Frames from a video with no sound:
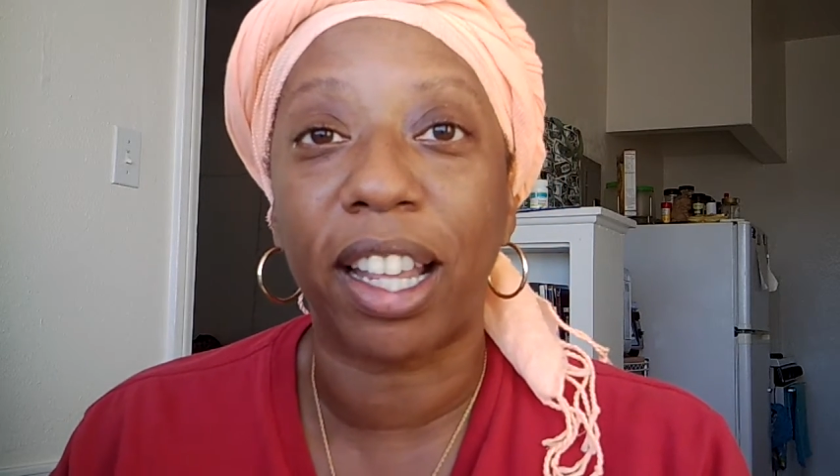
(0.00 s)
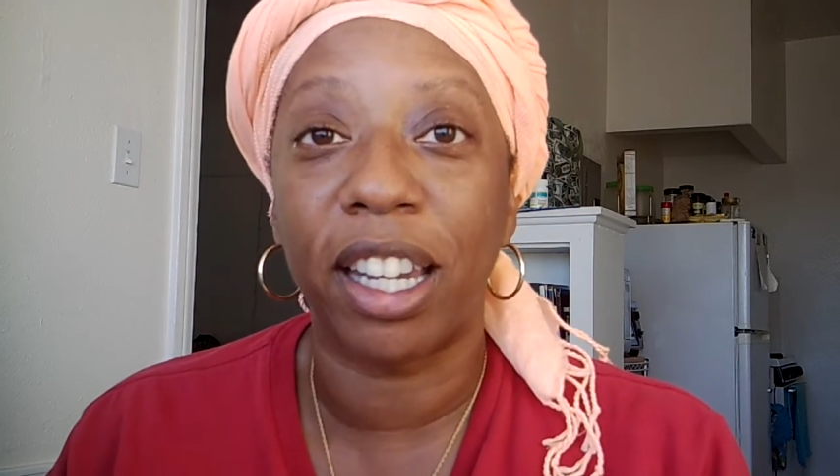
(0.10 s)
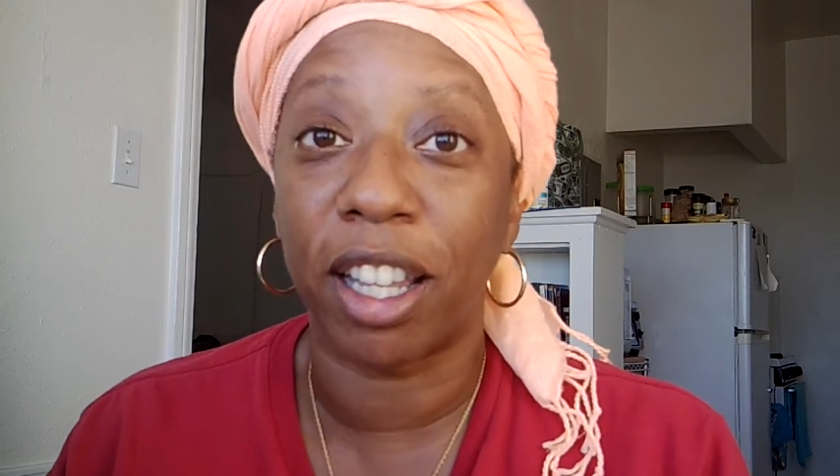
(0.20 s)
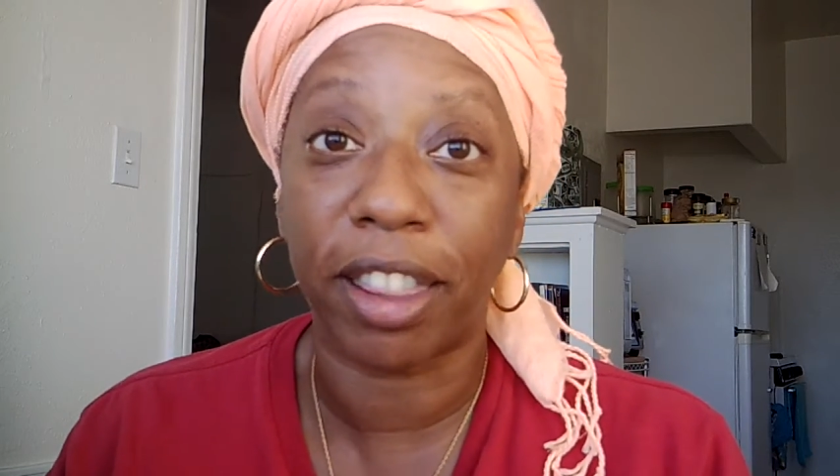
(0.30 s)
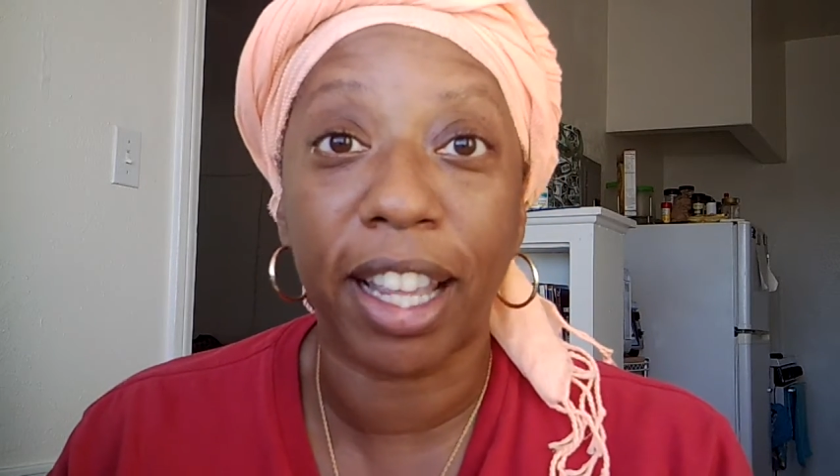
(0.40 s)

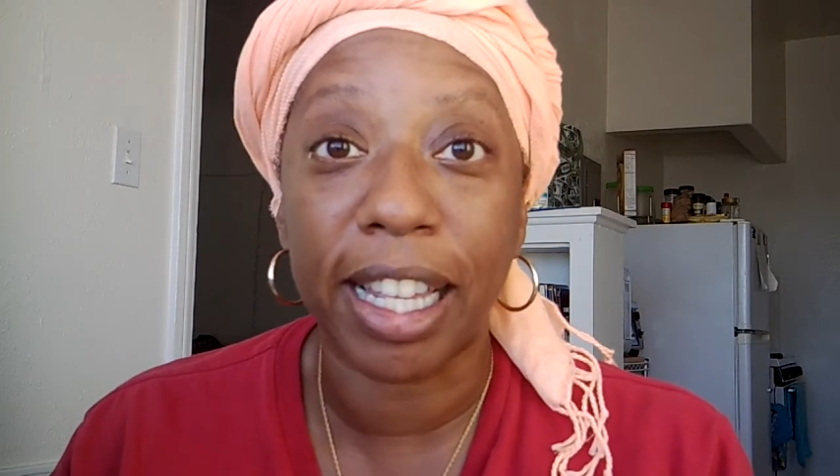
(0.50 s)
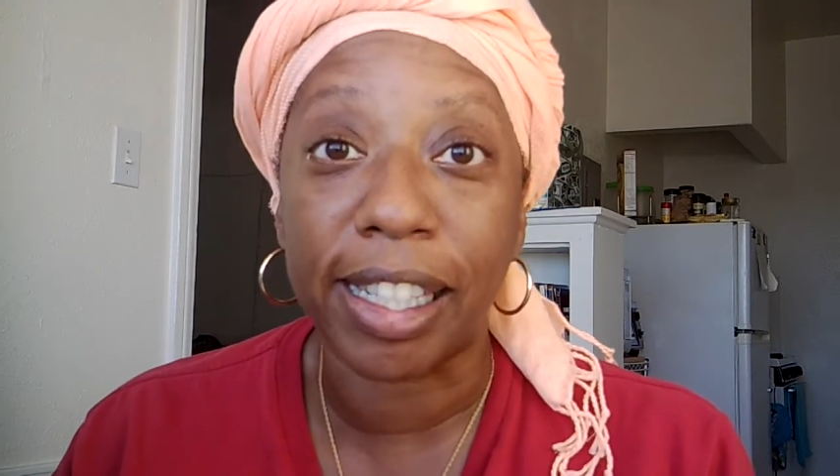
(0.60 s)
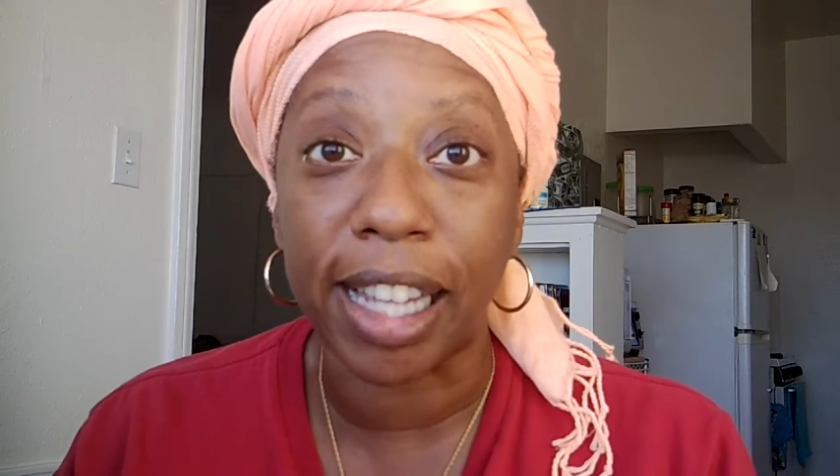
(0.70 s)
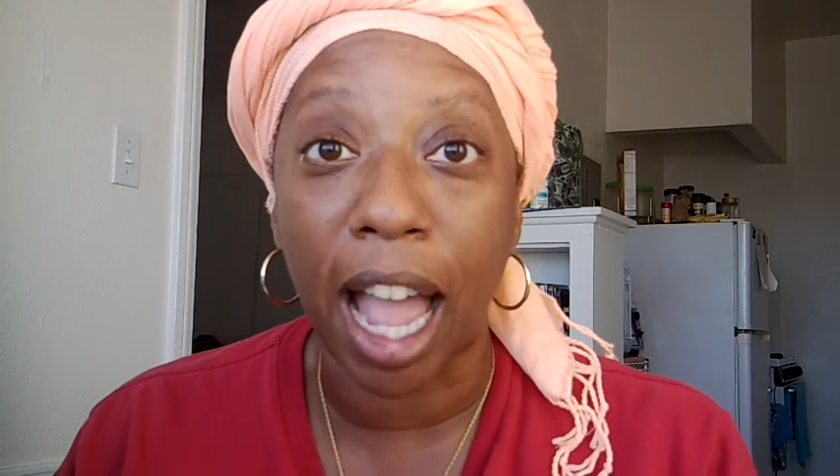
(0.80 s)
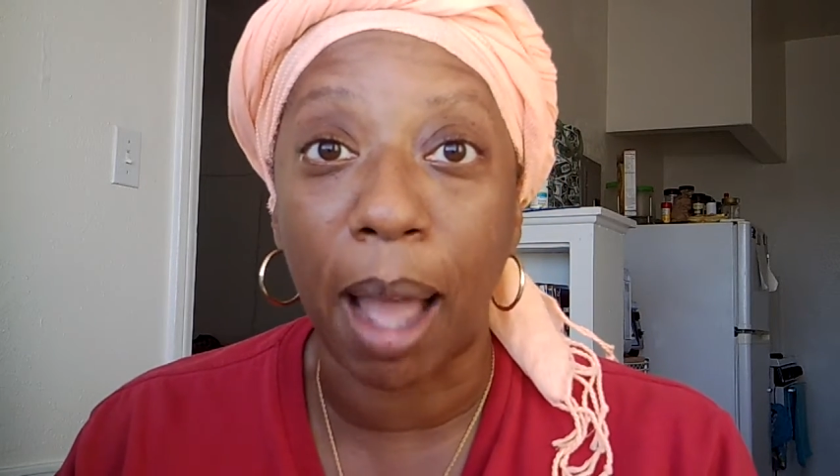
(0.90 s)
nothing has
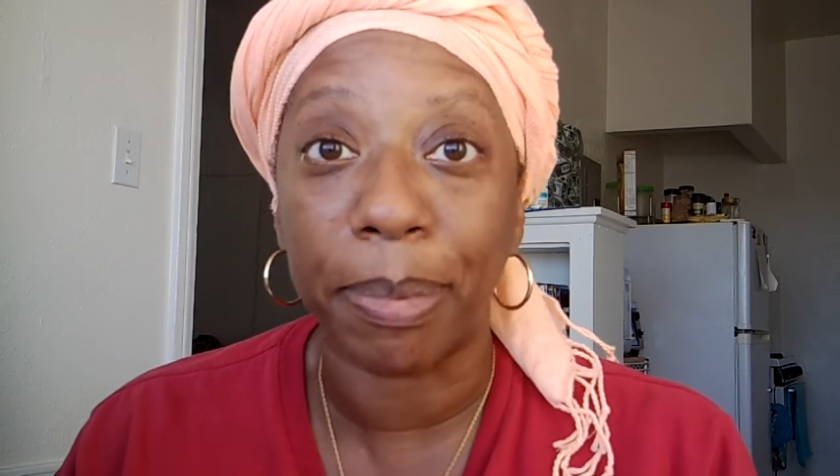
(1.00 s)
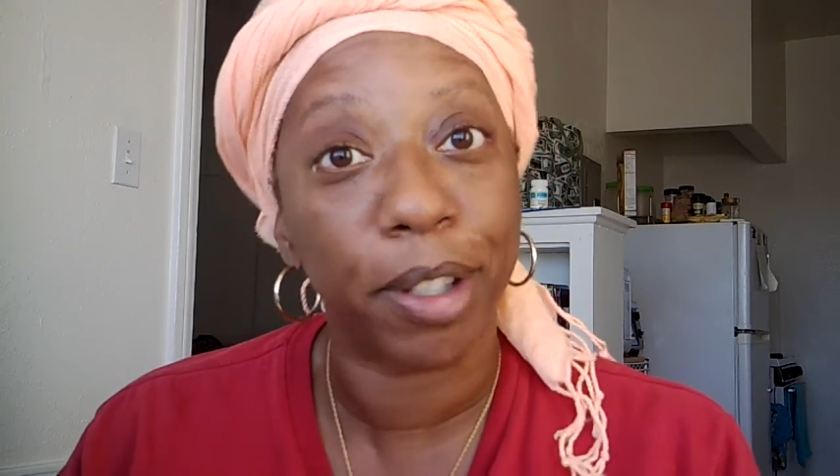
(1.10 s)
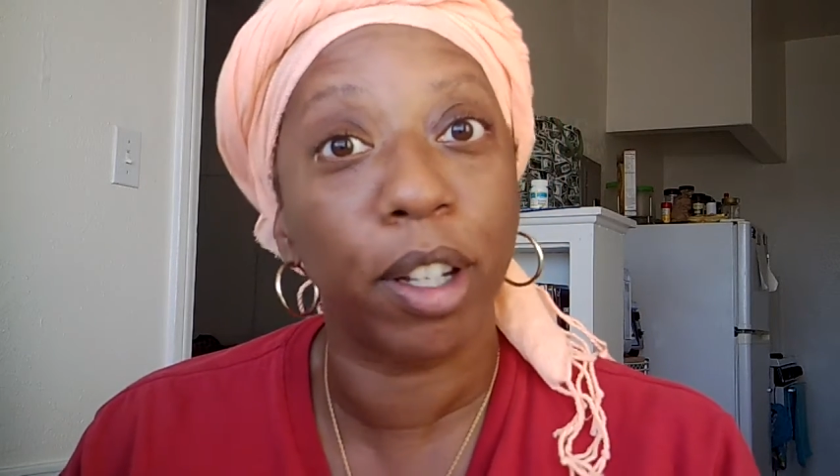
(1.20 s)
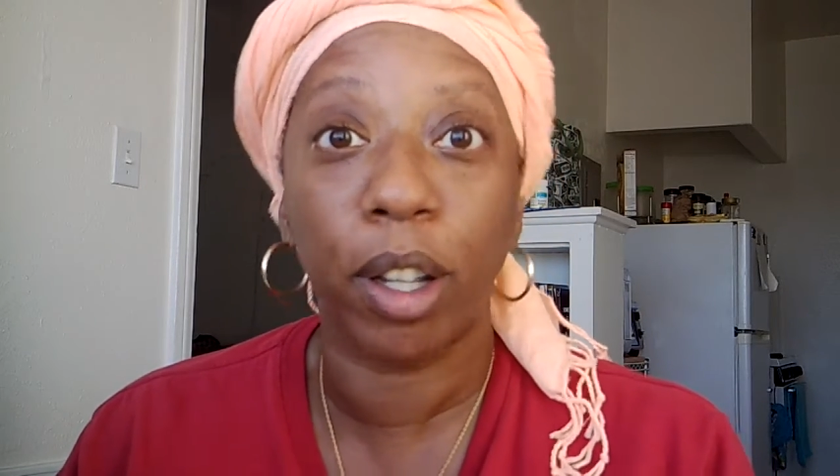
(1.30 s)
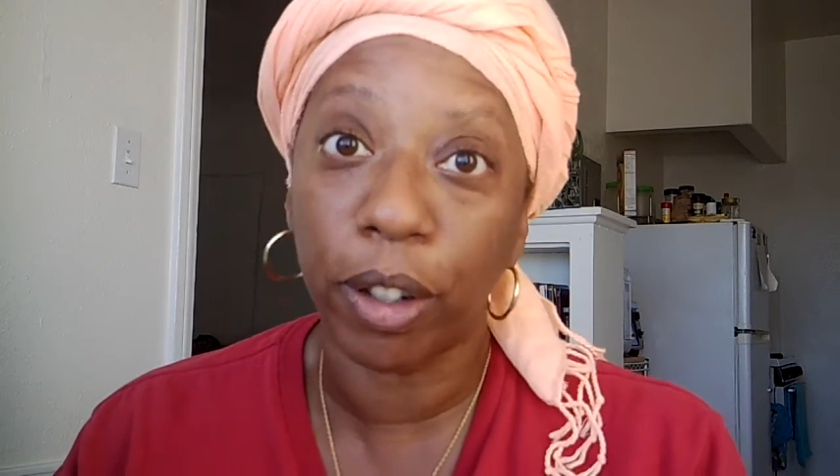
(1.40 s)
stopped.
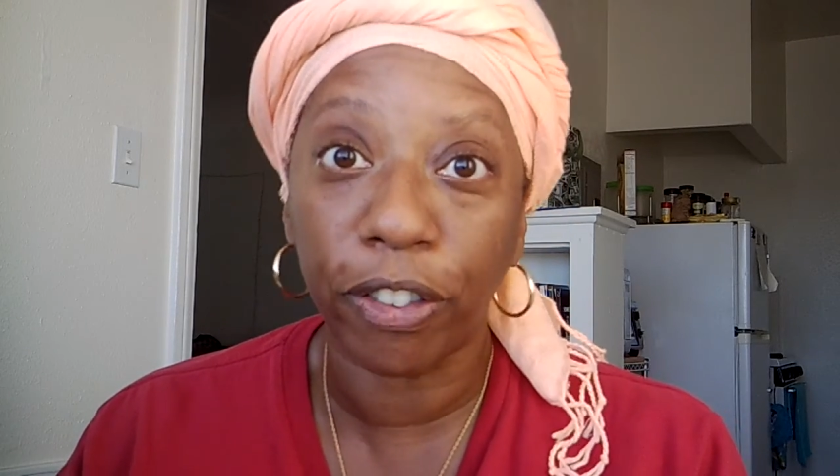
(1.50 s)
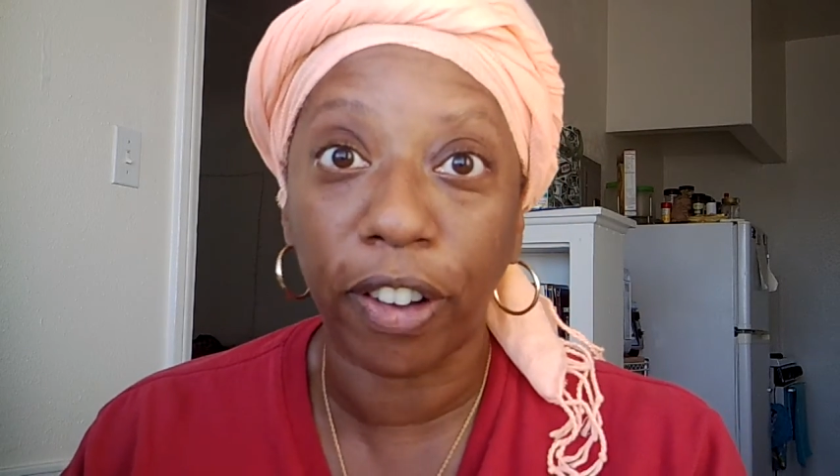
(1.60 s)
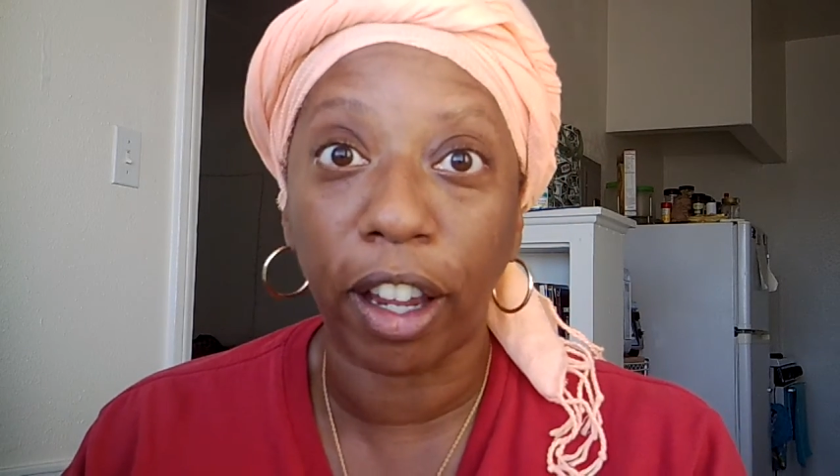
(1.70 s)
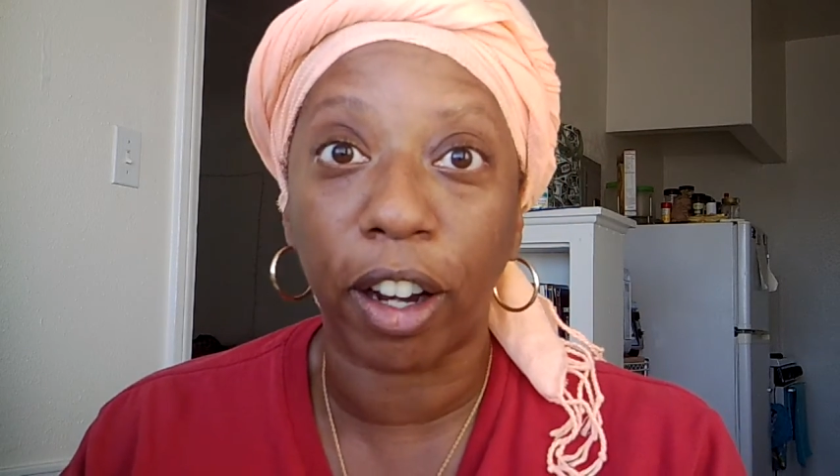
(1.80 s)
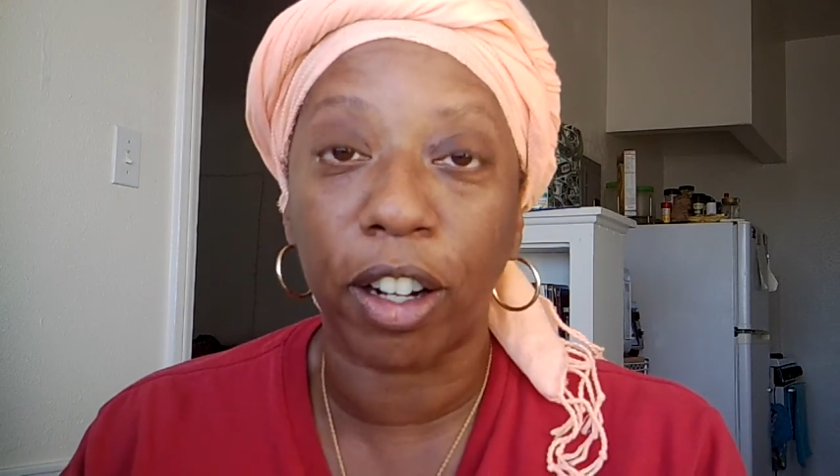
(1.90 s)
Go
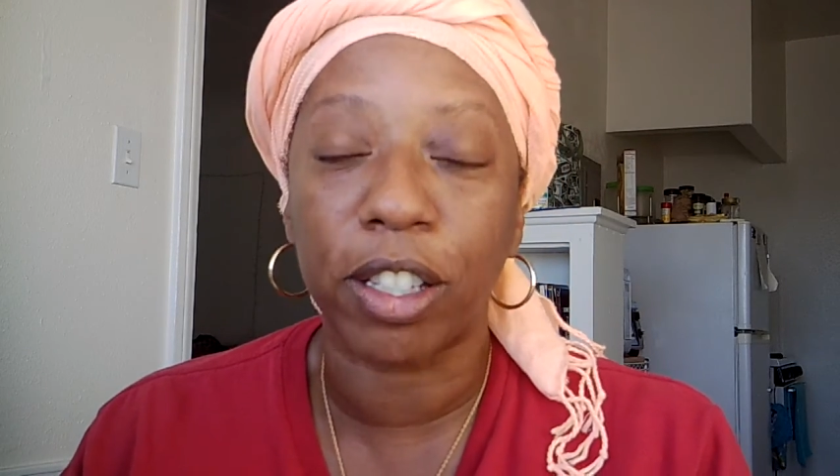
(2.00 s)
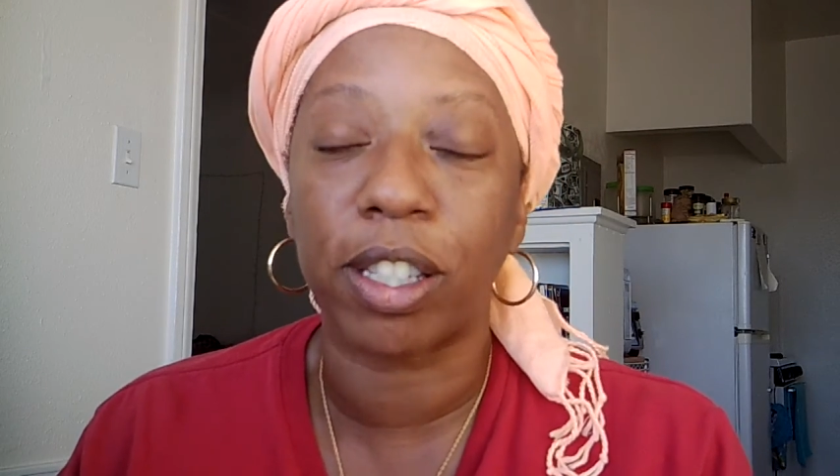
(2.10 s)
figure.